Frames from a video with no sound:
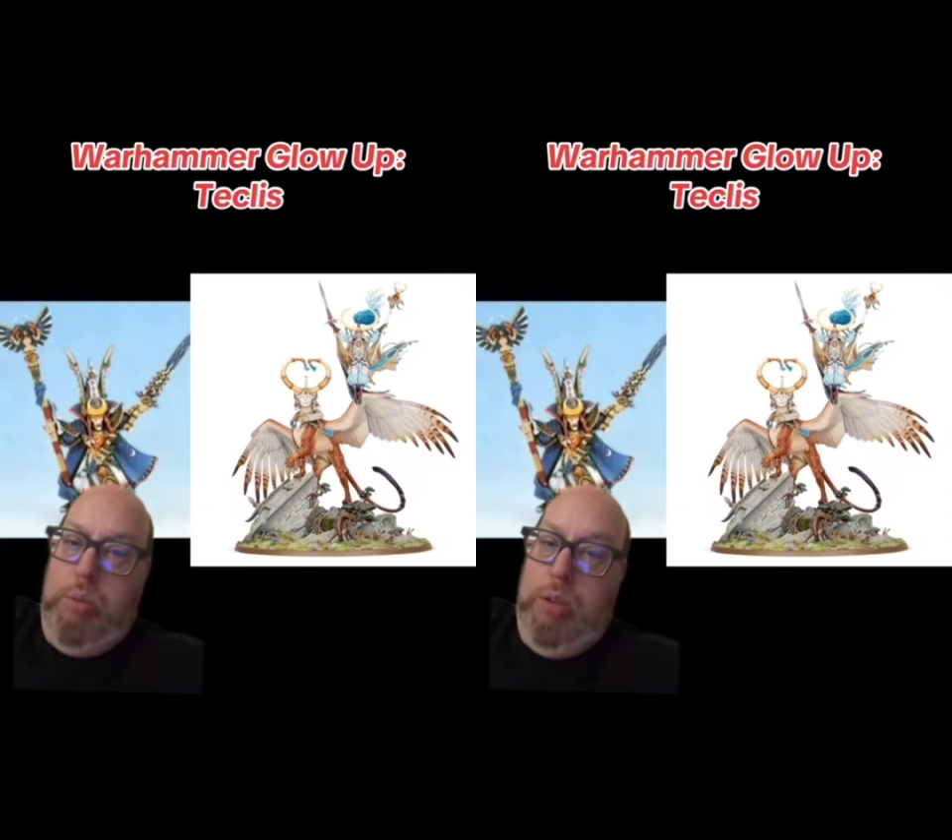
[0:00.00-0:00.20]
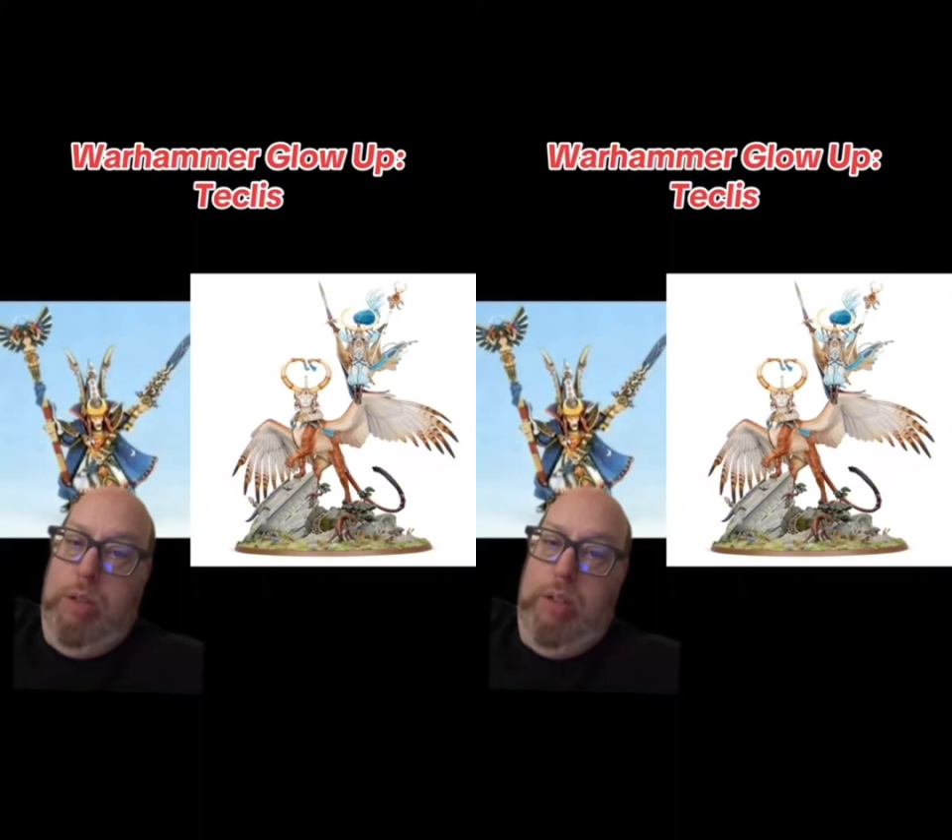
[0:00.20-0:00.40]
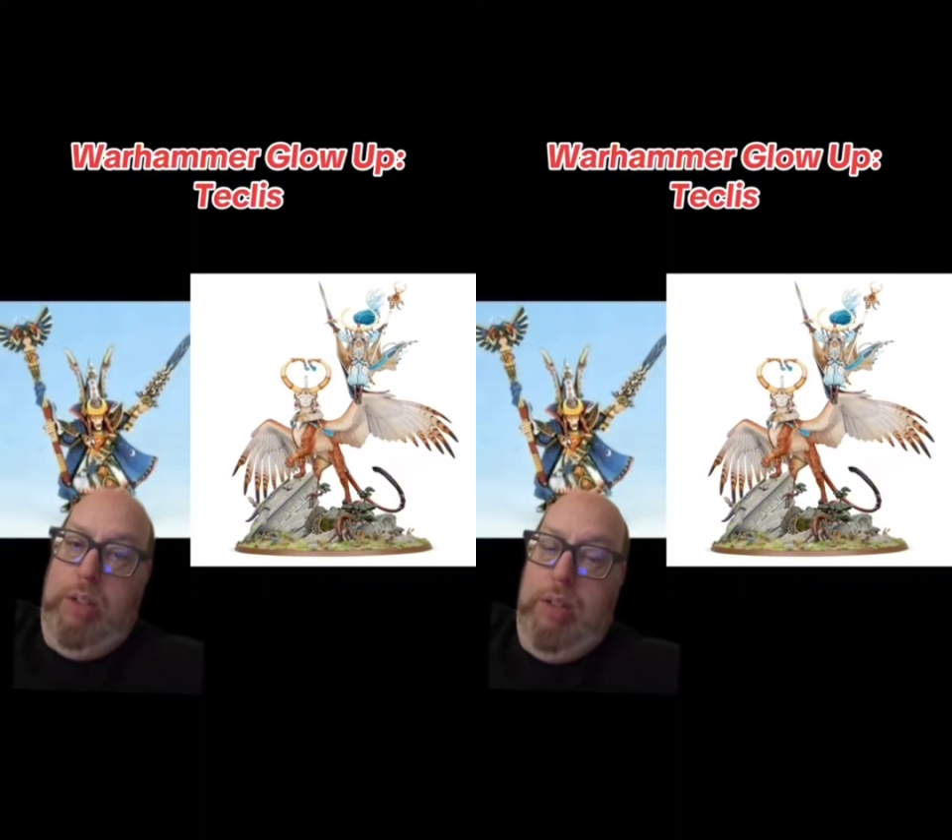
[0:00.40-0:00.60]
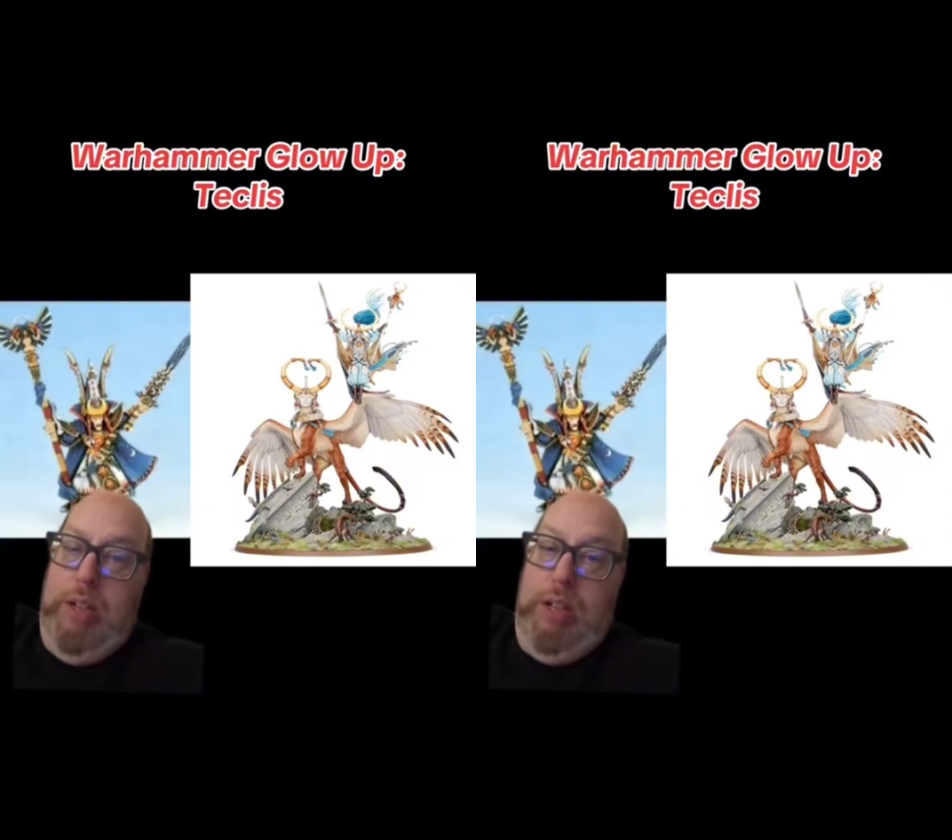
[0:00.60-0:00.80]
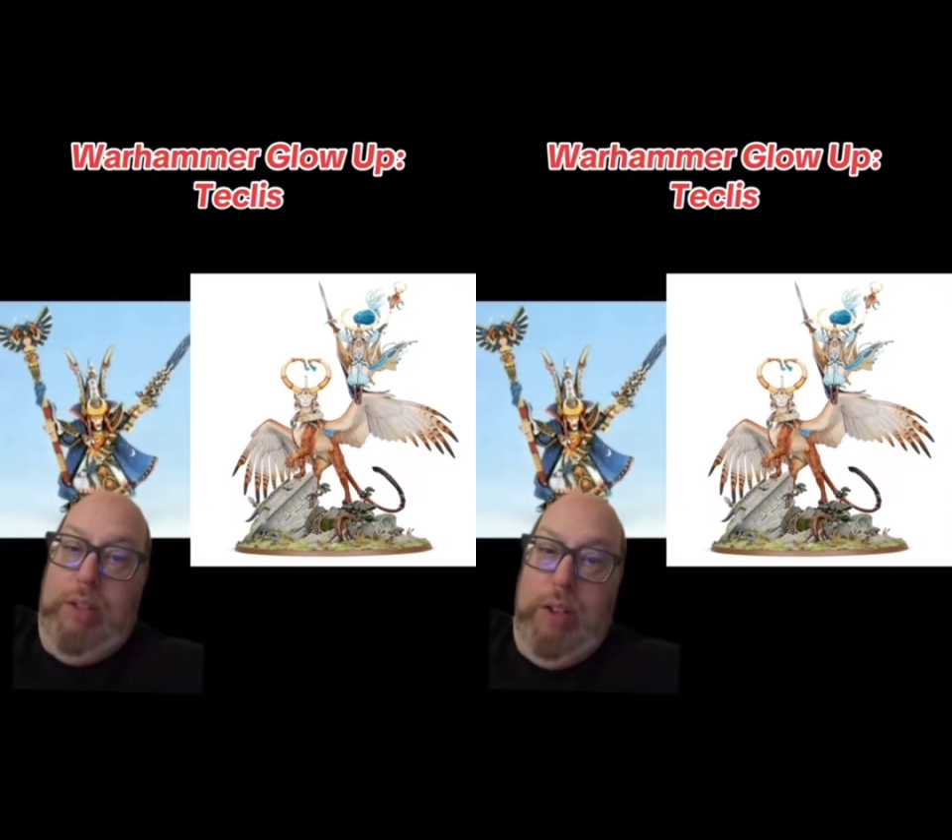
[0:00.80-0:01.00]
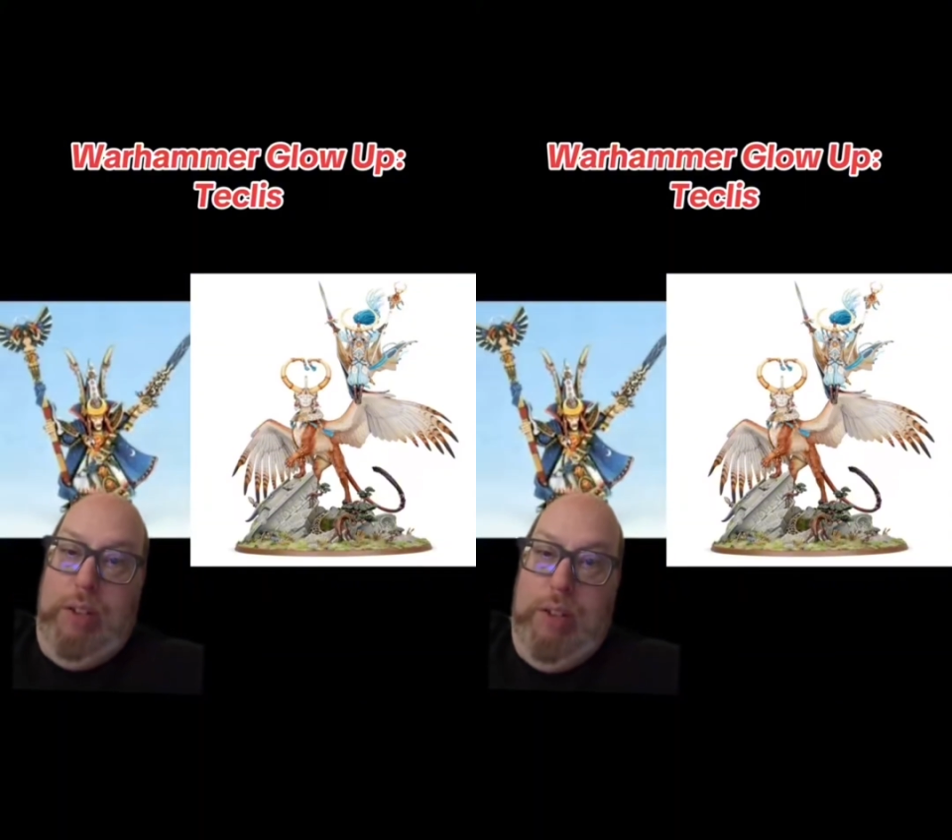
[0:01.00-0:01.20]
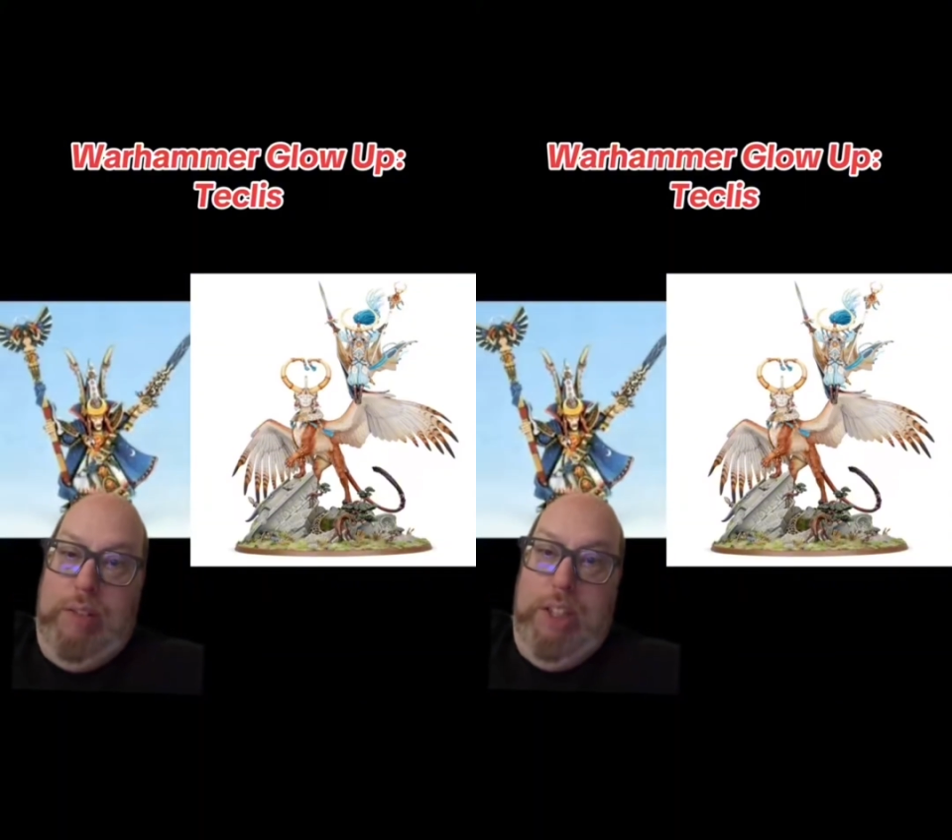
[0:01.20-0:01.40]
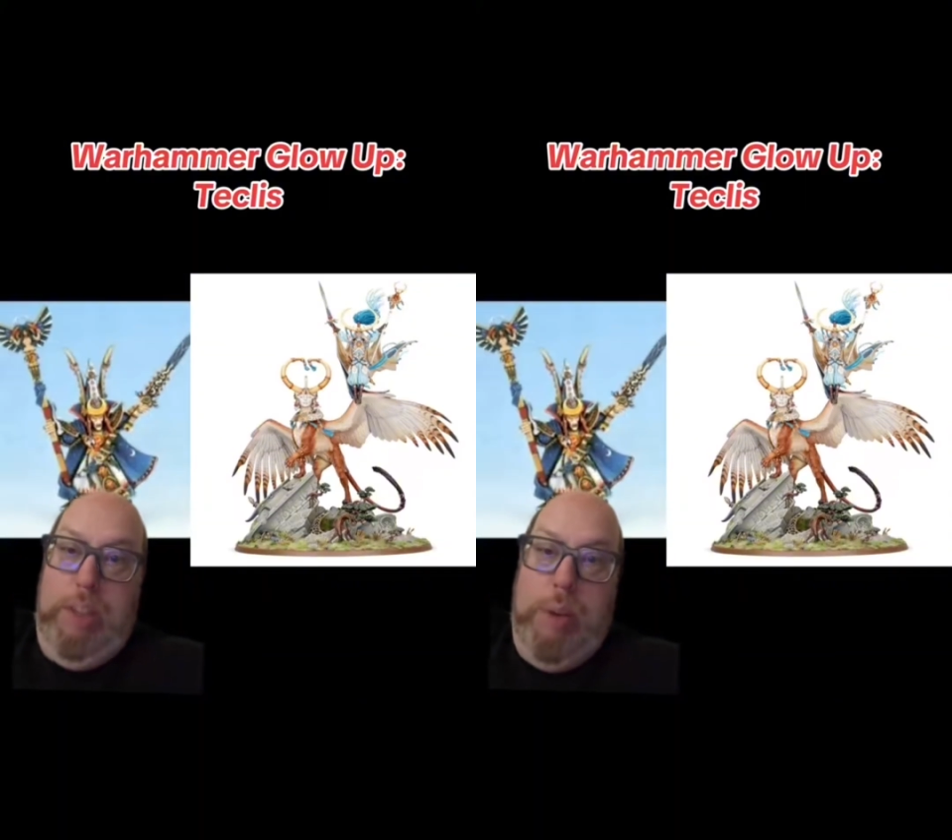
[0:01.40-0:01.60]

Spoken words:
Definitely never had anything like that in Fantasy